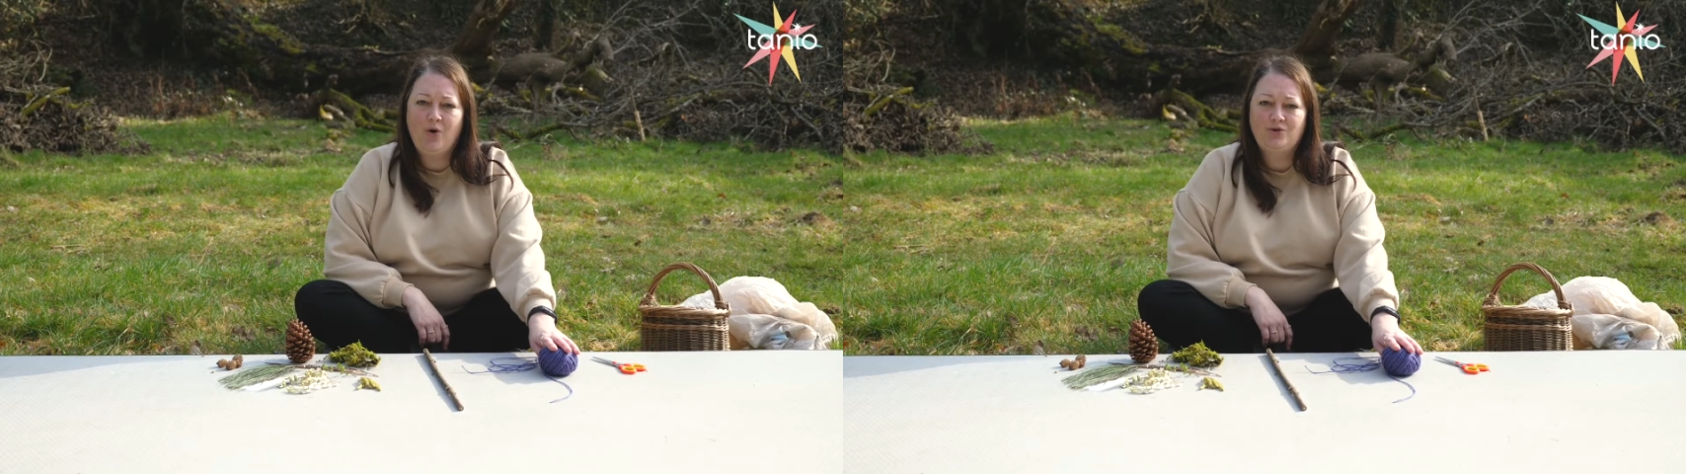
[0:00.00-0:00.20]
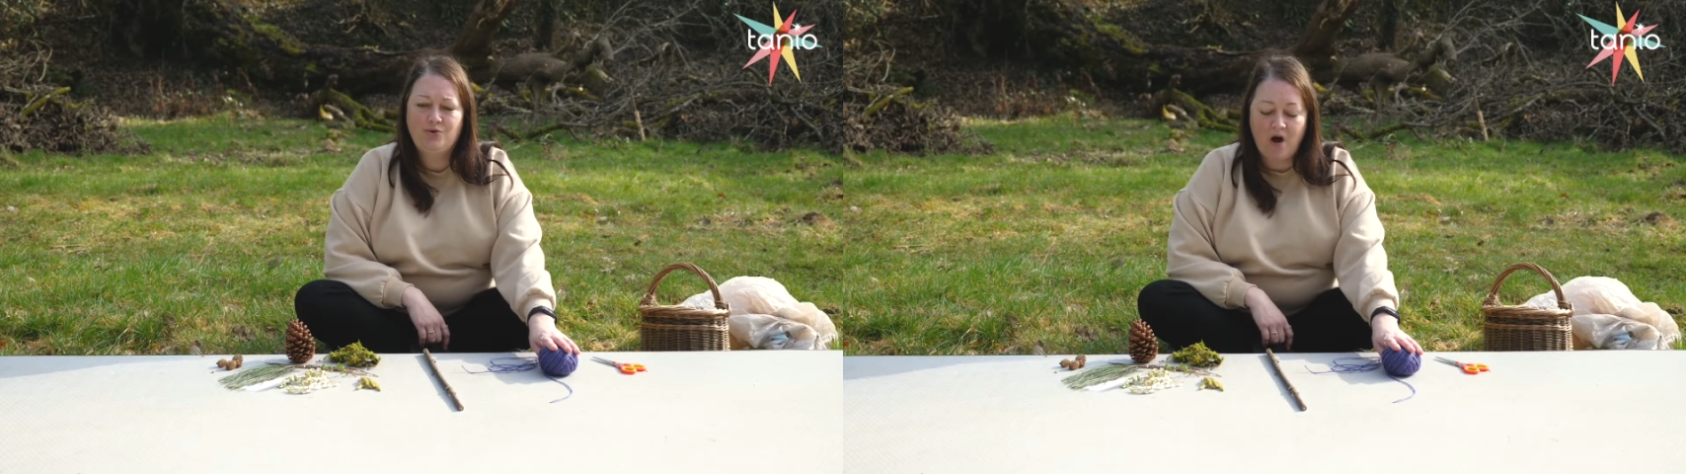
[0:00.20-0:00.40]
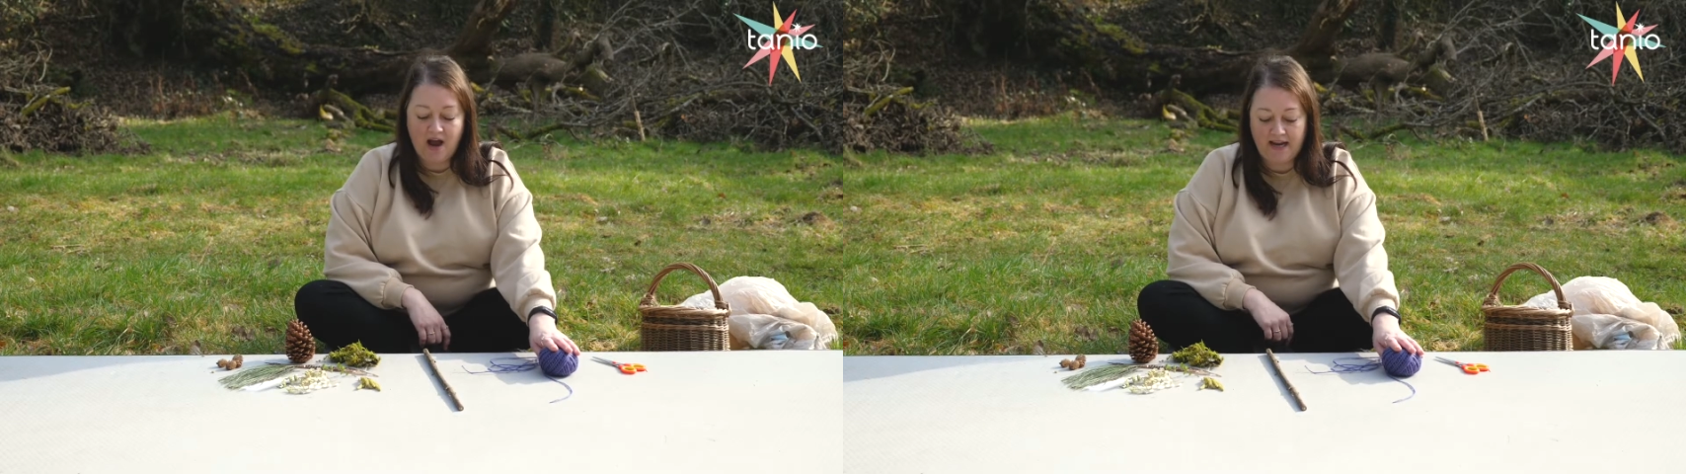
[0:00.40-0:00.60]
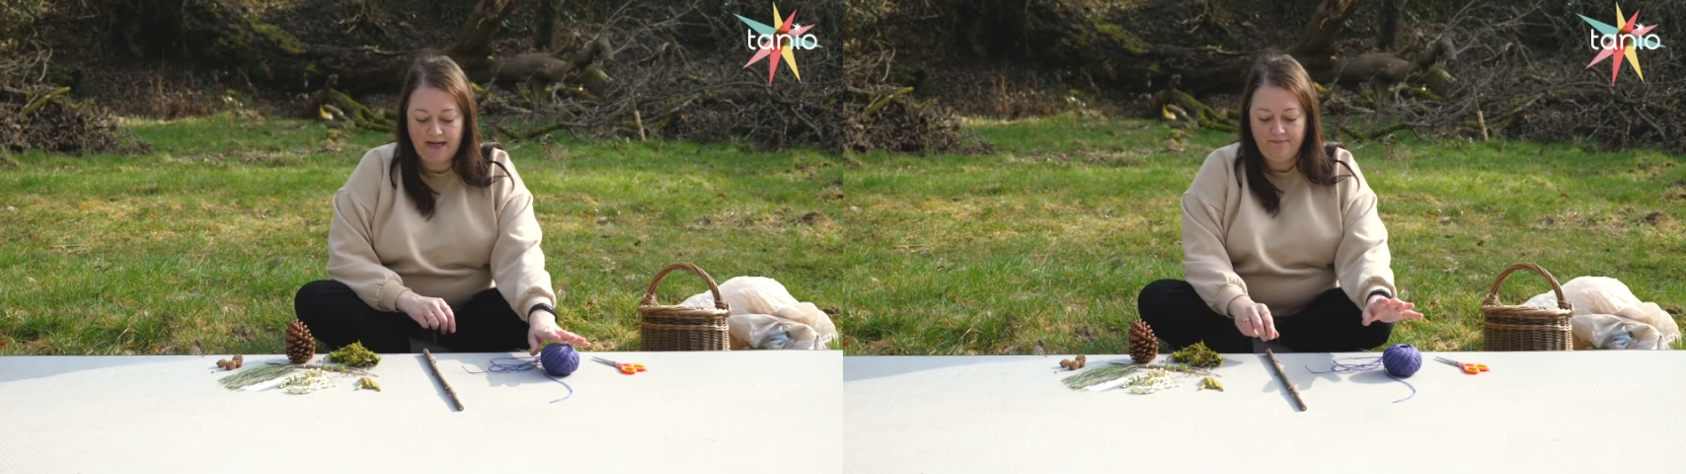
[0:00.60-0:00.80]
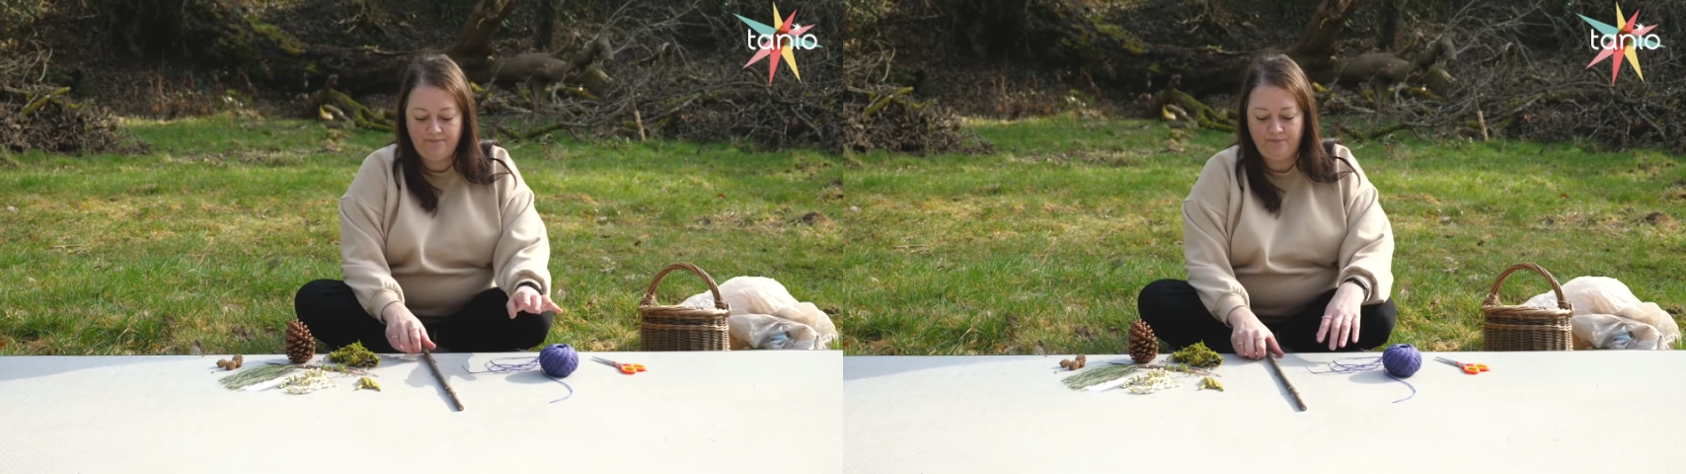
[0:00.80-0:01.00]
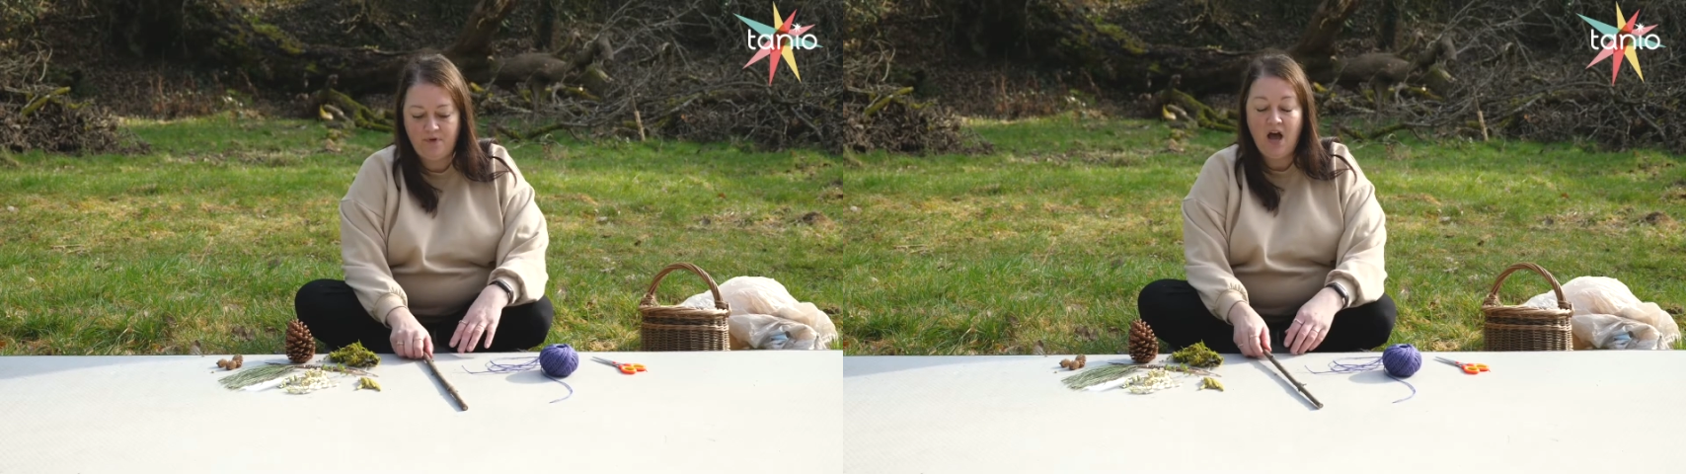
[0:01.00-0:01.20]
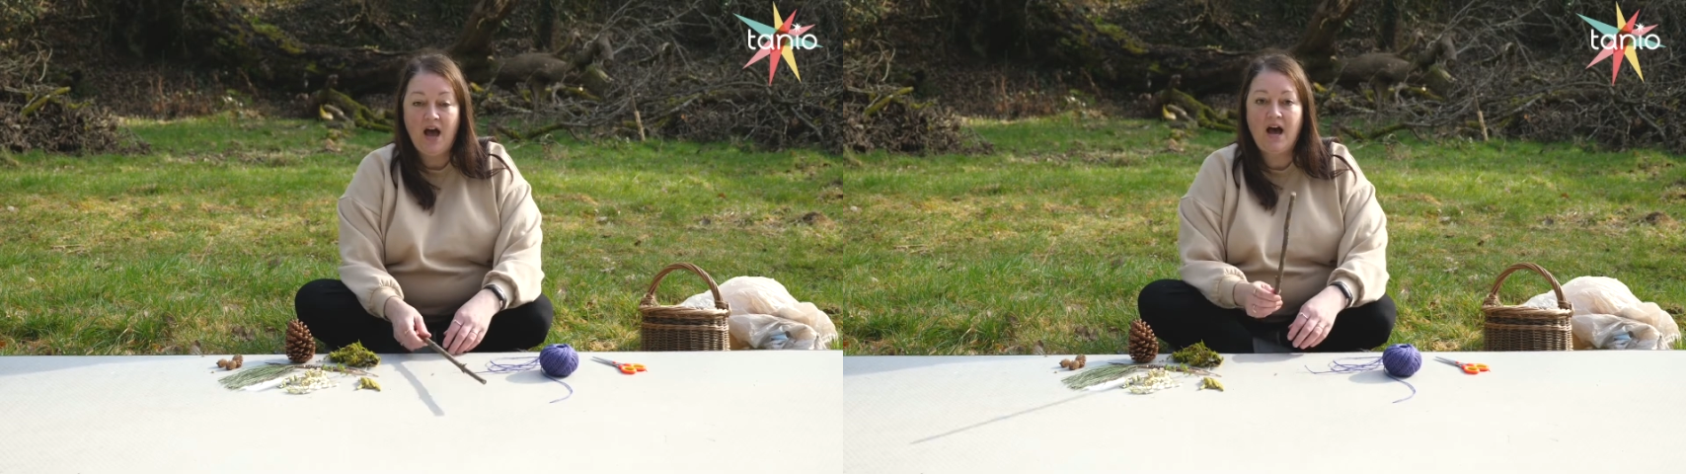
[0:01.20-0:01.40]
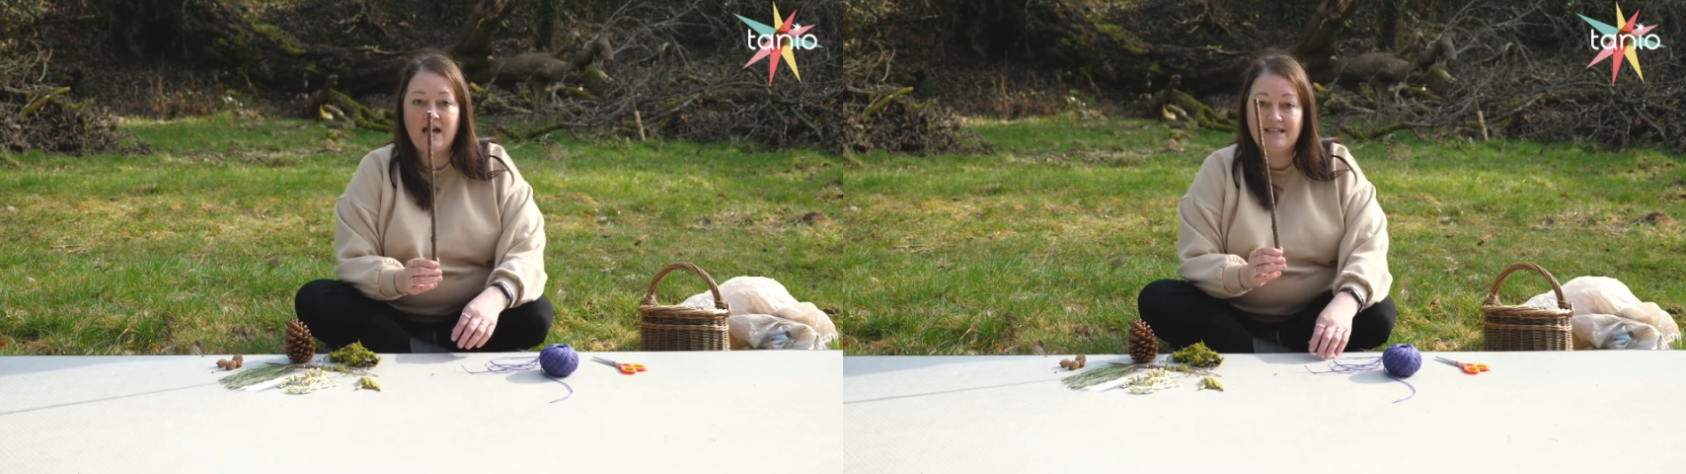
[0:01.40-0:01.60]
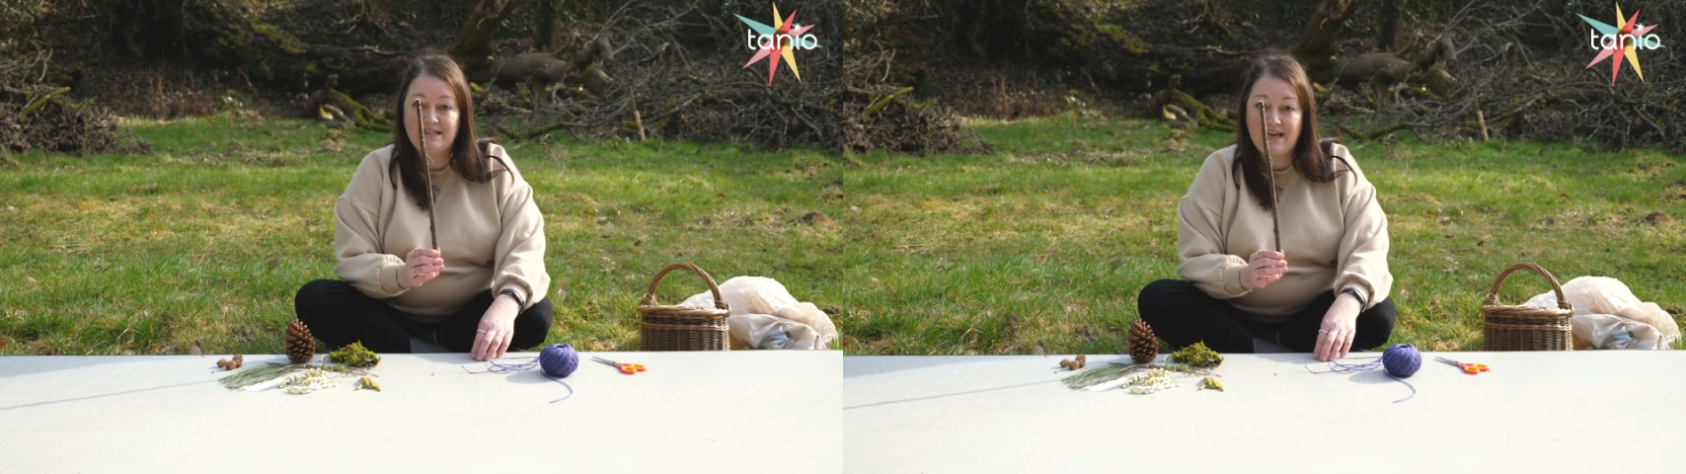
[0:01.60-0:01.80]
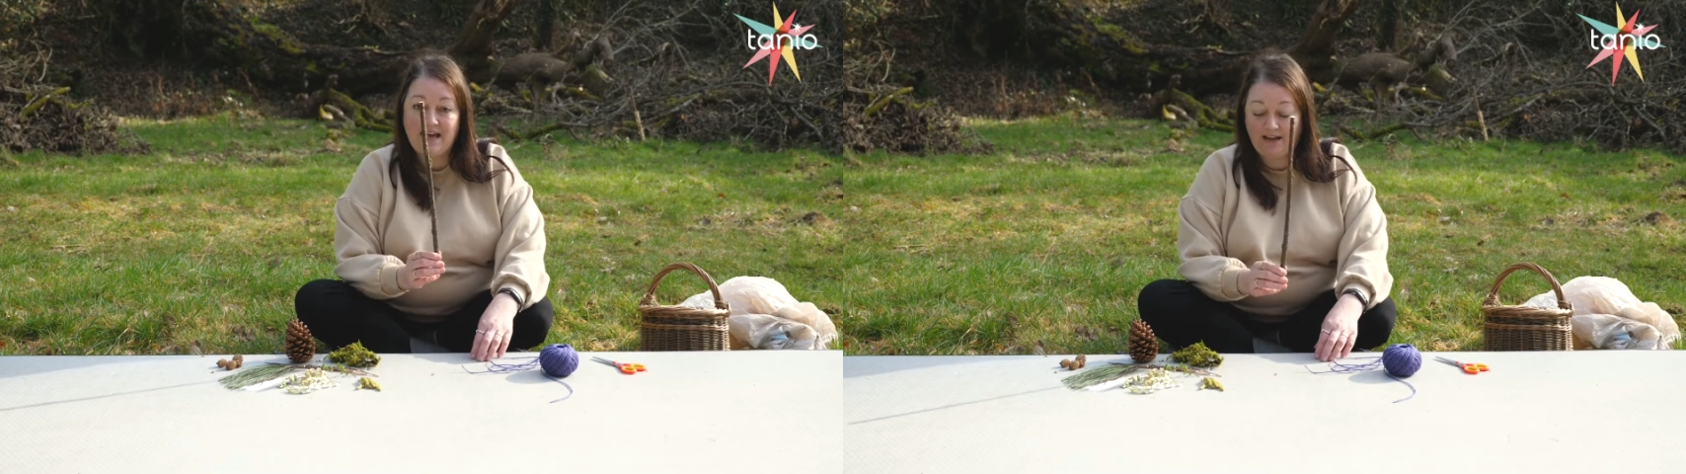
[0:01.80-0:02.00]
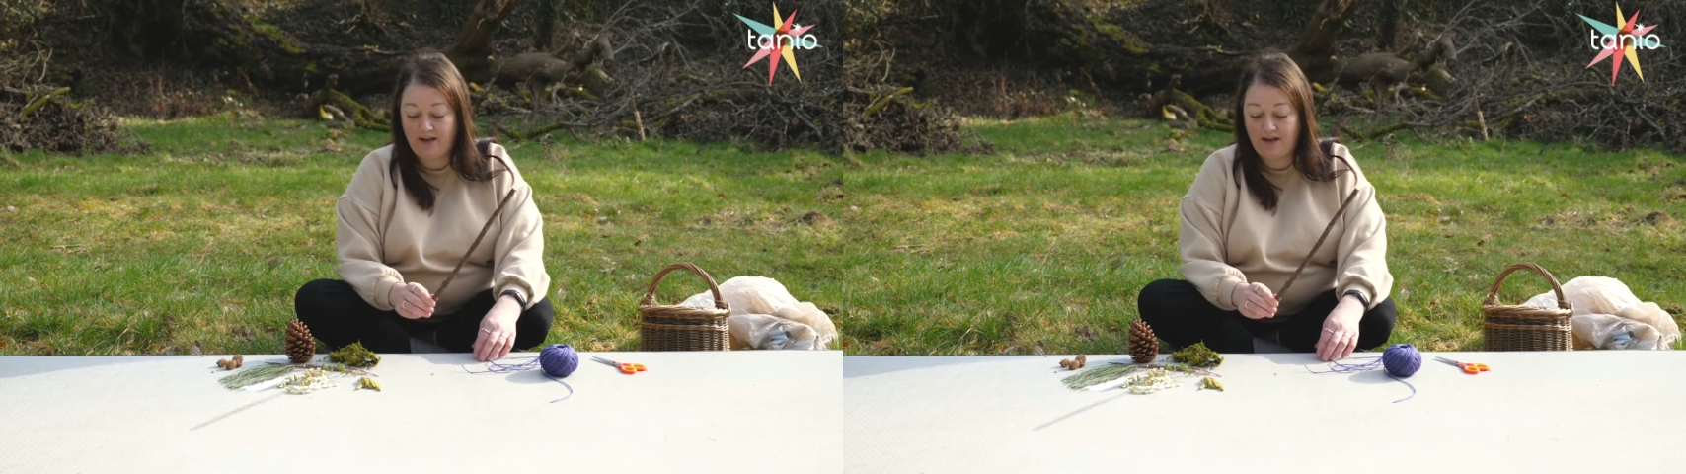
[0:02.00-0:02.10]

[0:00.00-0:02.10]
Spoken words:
or twine, a stick,